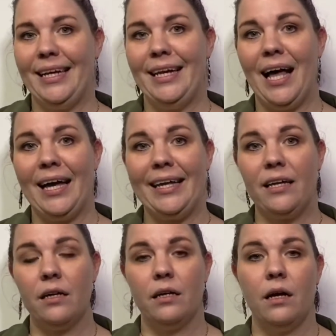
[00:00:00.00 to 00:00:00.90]

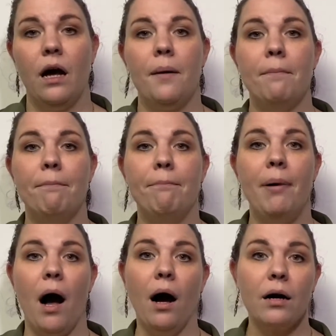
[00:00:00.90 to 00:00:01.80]
like
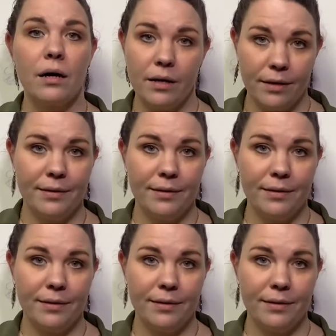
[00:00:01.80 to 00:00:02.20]
buck,